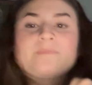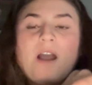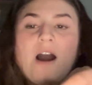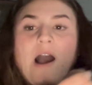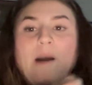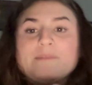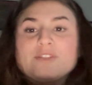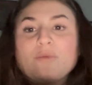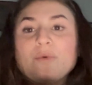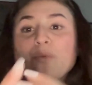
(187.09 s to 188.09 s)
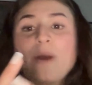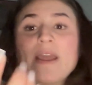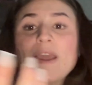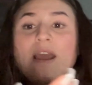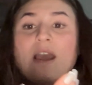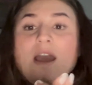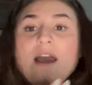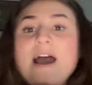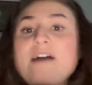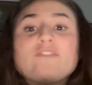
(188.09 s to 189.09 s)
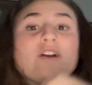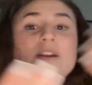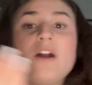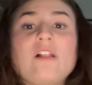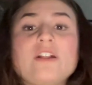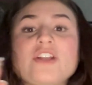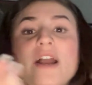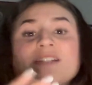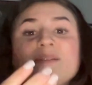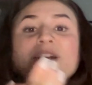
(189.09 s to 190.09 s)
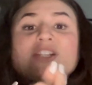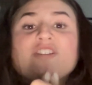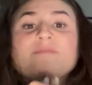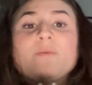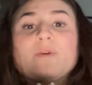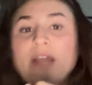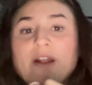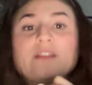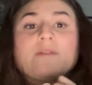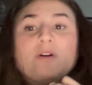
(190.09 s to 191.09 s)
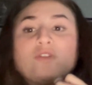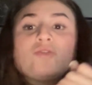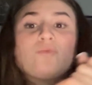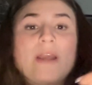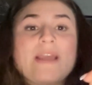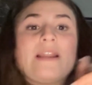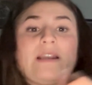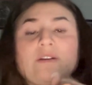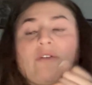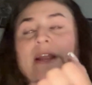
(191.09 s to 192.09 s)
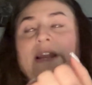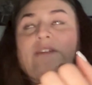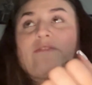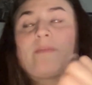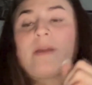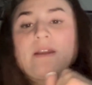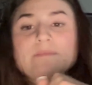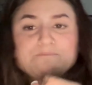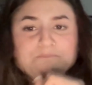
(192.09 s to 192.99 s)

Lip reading: So when weighing effort and knowledge, academic achievement will carry the most weight in grading for me.